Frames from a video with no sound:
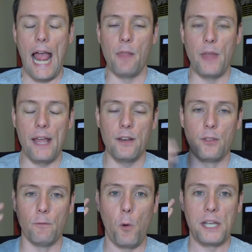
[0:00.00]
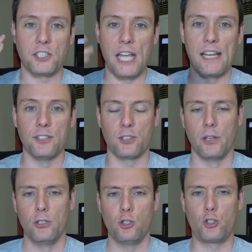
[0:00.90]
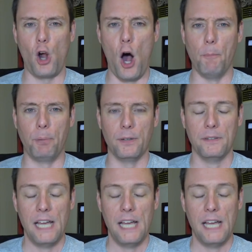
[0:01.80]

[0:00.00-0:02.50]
and then the voice says, "Jump!"